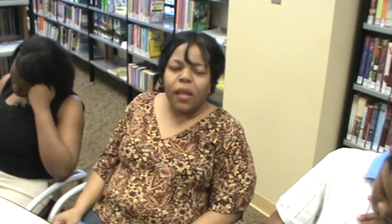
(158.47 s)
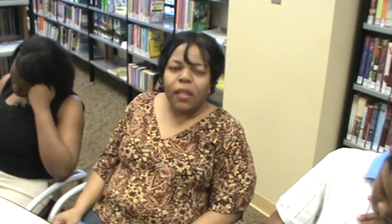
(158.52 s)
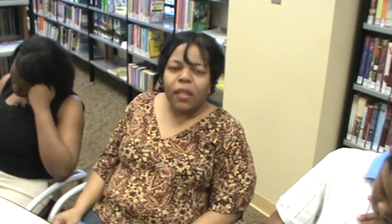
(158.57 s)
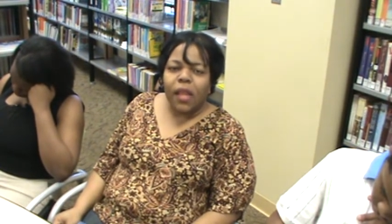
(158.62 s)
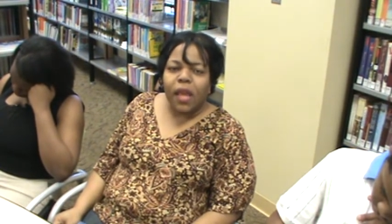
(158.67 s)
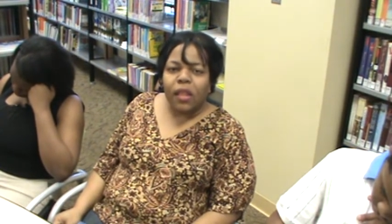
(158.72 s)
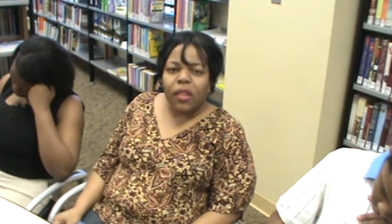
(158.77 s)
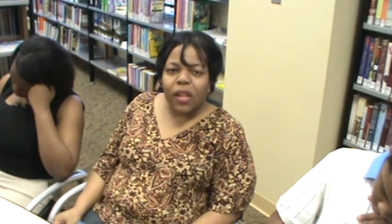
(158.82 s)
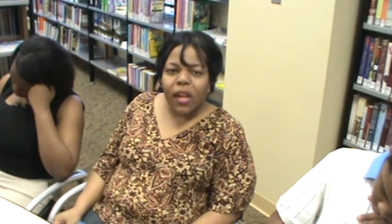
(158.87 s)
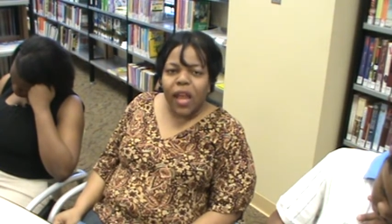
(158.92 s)

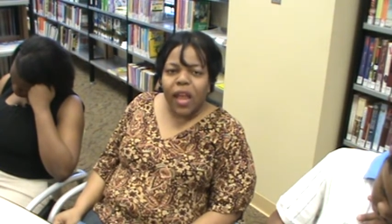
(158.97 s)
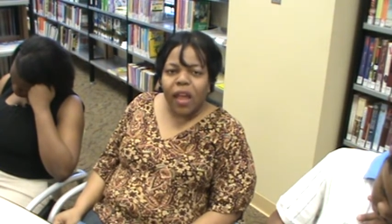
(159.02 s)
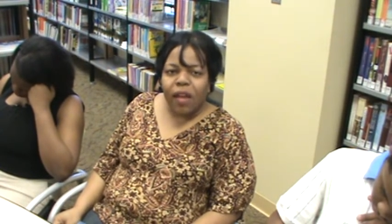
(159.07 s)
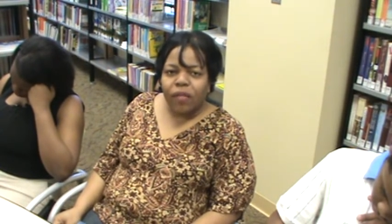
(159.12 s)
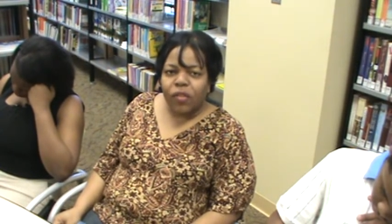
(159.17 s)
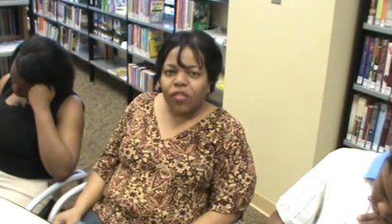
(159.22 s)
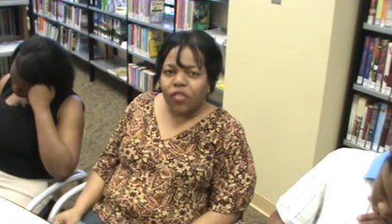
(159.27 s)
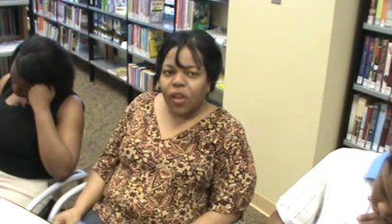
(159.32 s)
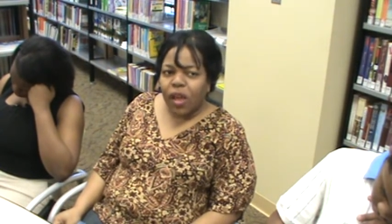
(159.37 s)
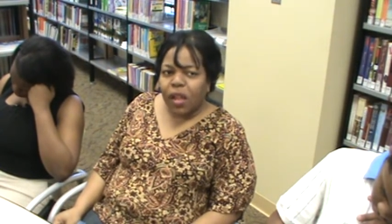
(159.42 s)
Now that I
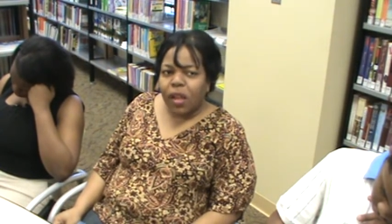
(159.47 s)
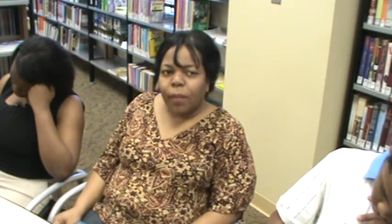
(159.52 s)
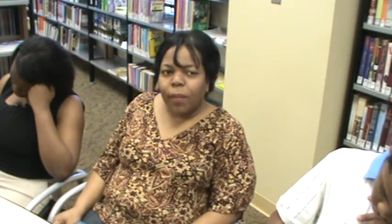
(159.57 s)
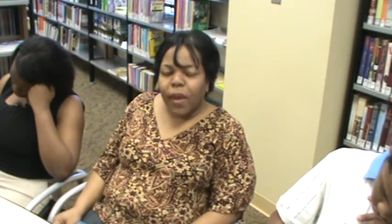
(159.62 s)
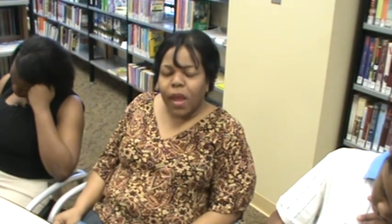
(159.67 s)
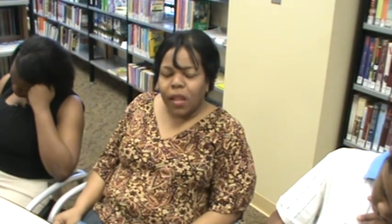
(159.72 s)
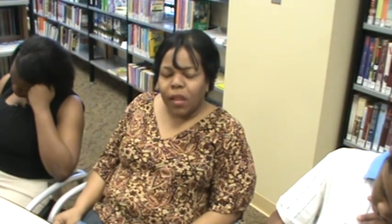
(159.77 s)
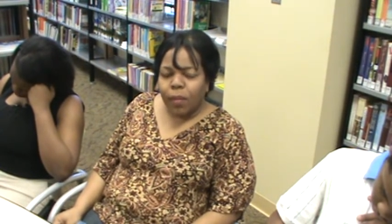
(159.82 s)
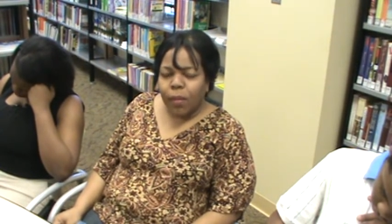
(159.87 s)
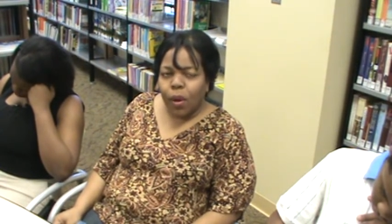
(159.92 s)
have a child
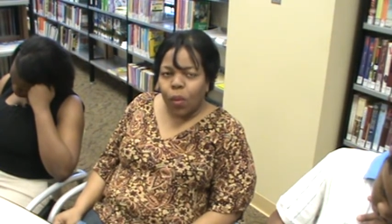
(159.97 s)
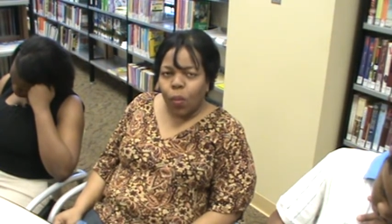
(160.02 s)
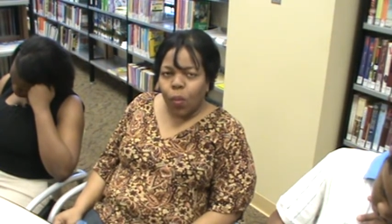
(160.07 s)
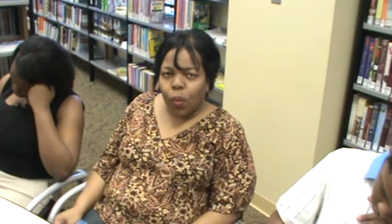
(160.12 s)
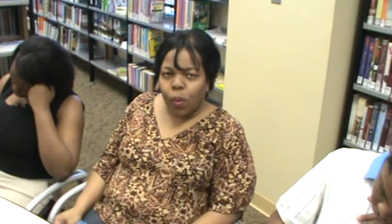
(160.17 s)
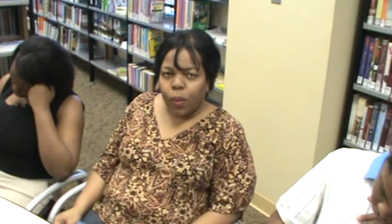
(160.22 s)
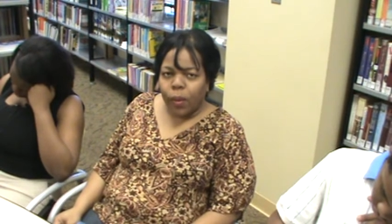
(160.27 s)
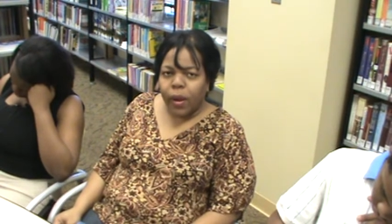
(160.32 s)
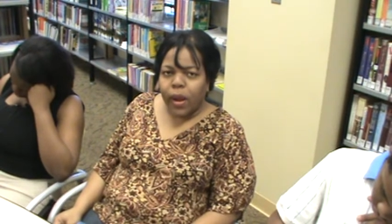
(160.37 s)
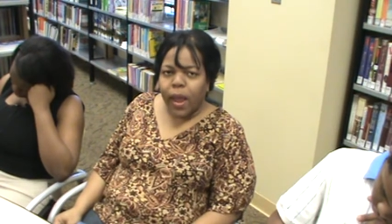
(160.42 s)
abandonment
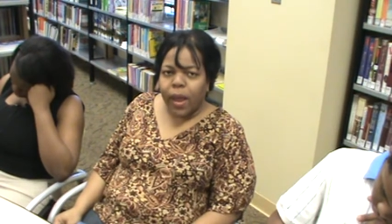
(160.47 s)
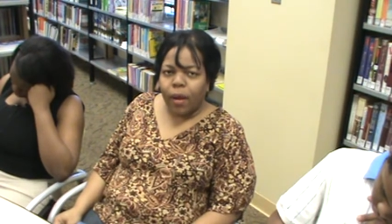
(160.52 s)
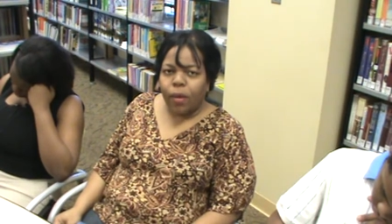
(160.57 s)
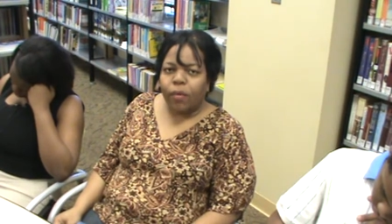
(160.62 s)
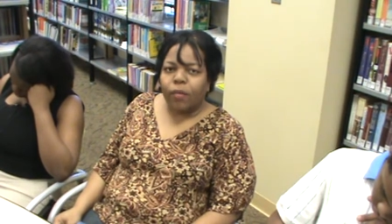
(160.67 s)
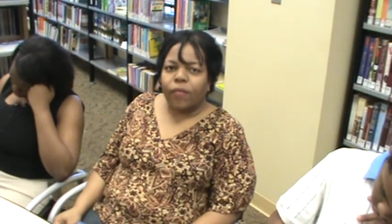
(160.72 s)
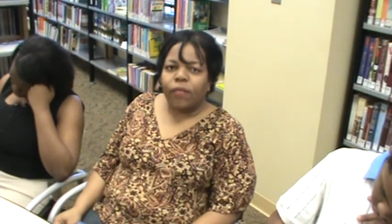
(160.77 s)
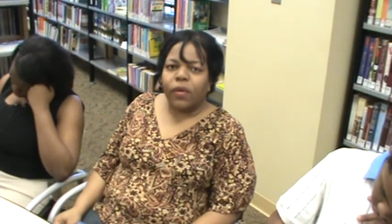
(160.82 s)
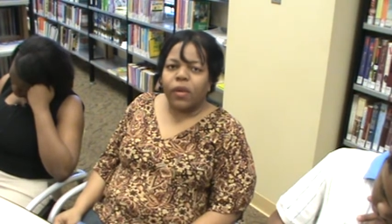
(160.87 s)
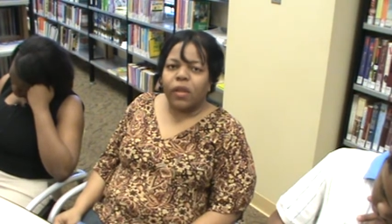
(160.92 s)
warrant
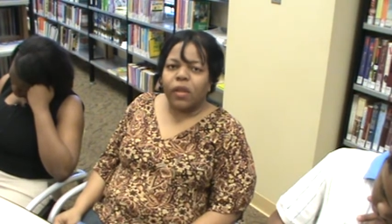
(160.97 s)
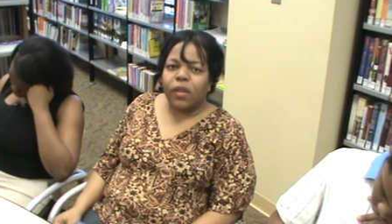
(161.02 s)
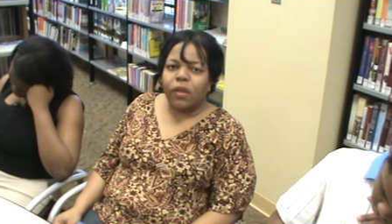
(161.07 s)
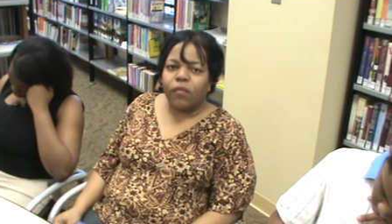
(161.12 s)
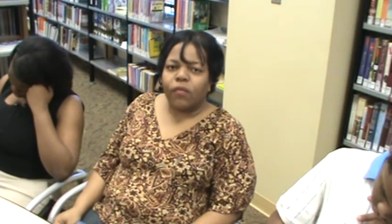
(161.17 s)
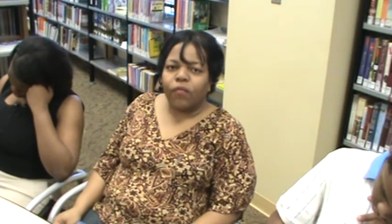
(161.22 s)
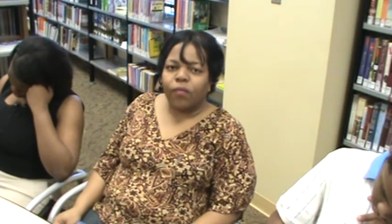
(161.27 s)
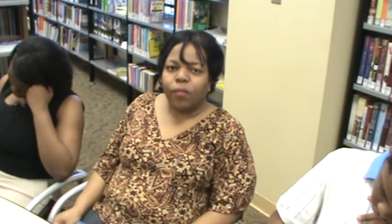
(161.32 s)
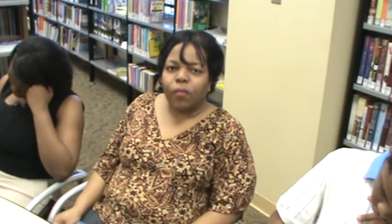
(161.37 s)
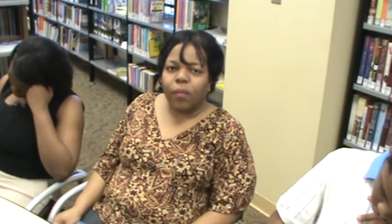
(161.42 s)
out for
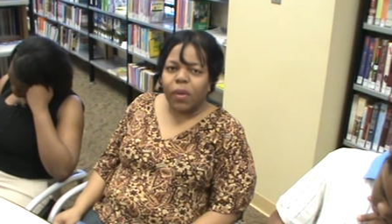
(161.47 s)
his